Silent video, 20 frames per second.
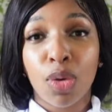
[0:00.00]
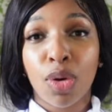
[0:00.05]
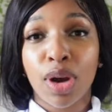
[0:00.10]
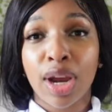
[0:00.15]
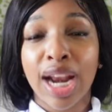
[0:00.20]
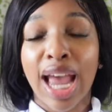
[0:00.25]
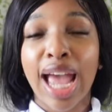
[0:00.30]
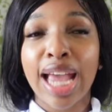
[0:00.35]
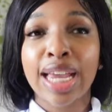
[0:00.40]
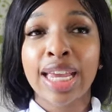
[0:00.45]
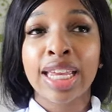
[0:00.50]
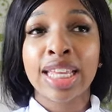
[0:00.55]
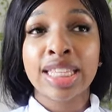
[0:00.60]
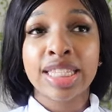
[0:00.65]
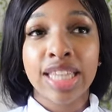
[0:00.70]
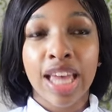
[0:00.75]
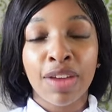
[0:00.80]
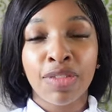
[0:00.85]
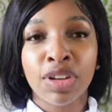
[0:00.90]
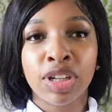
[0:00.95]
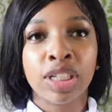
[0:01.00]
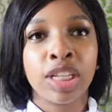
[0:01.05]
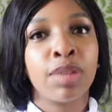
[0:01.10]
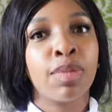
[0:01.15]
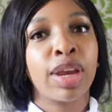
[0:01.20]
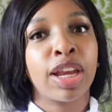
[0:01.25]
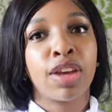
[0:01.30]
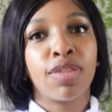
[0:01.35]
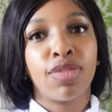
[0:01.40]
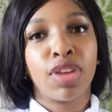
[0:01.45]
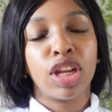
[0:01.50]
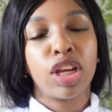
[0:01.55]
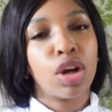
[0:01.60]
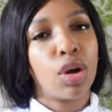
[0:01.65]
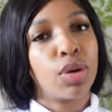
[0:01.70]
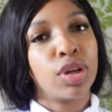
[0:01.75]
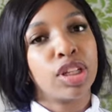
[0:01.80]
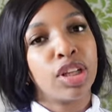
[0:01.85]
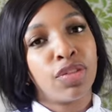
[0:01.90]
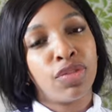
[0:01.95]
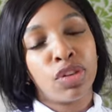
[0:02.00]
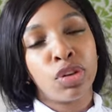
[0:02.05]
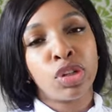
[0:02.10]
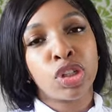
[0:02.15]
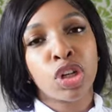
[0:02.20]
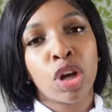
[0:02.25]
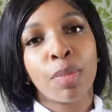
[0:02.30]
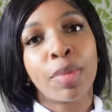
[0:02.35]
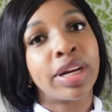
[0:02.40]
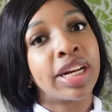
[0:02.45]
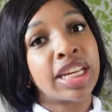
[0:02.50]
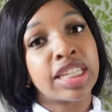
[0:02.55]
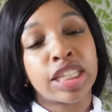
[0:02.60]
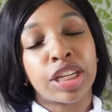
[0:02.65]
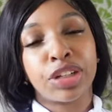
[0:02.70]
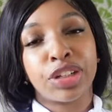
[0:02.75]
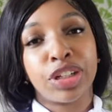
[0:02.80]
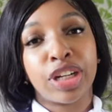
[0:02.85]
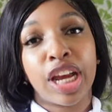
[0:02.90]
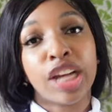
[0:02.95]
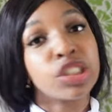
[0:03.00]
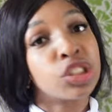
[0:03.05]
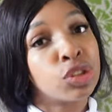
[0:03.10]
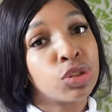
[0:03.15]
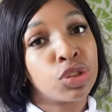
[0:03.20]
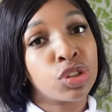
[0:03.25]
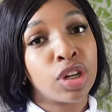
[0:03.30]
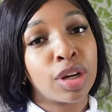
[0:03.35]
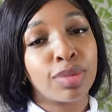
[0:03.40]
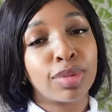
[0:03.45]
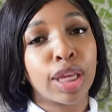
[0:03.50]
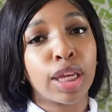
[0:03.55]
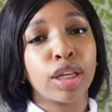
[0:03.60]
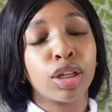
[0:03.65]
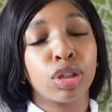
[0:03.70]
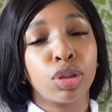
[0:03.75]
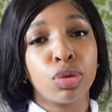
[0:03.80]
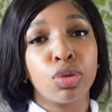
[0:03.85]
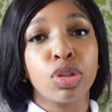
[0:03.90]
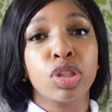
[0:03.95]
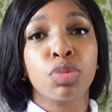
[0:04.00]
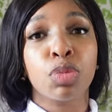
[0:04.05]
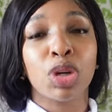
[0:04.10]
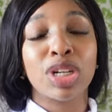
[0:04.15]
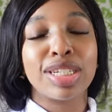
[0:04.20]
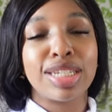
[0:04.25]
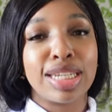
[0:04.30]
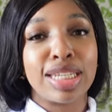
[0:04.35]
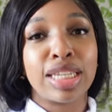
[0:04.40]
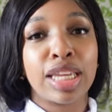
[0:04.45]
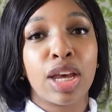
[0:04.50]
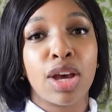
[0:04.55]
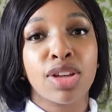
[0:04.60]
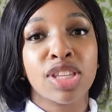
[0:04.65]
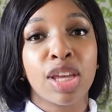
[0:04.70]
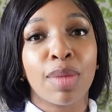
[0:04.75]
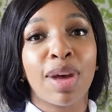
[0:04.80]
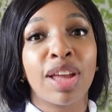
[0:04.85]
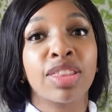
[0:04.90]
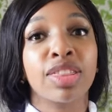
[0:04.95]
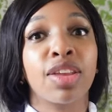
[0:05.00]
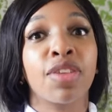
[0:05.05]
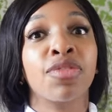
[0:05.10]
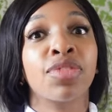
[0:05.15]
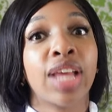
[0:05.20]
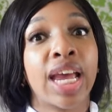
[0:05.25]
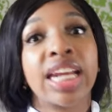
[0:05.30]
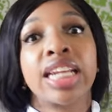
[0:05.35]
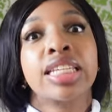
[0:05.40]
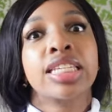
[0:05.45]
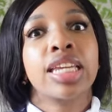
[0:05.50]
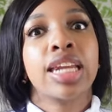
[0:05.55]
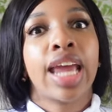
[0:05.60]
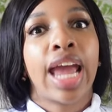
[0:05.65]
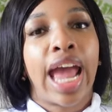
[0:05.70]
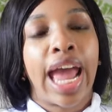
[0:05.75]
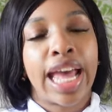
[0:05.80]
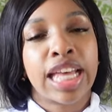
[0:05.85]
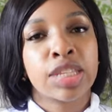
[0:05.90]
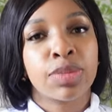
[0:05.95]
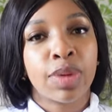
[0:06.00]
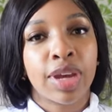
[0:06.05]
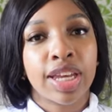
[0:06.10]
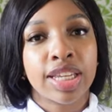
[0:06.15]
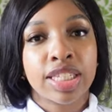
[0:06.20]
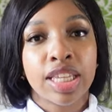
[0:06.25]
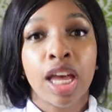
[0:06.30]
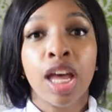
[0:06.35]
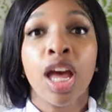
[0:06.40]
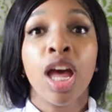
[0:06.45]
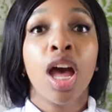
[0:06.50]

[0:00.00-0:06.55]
on i can definitely make a video in the future on my next international trip that includes more details about the flight attendant aspect